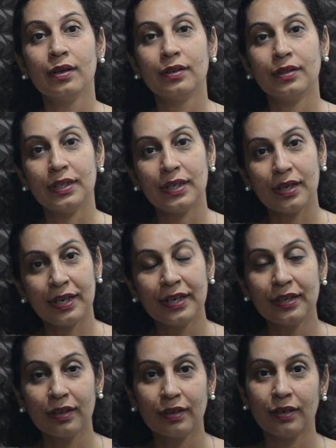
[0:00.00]
the
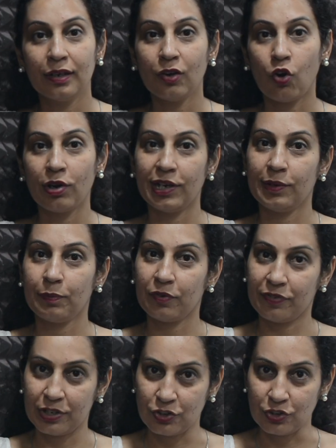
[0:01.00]
internal audit
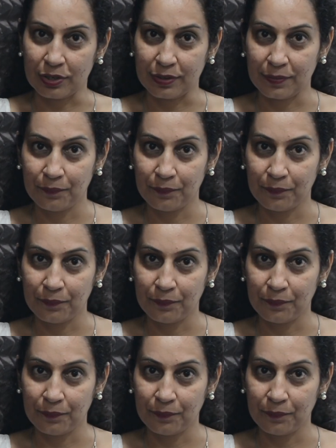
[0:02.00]
profession.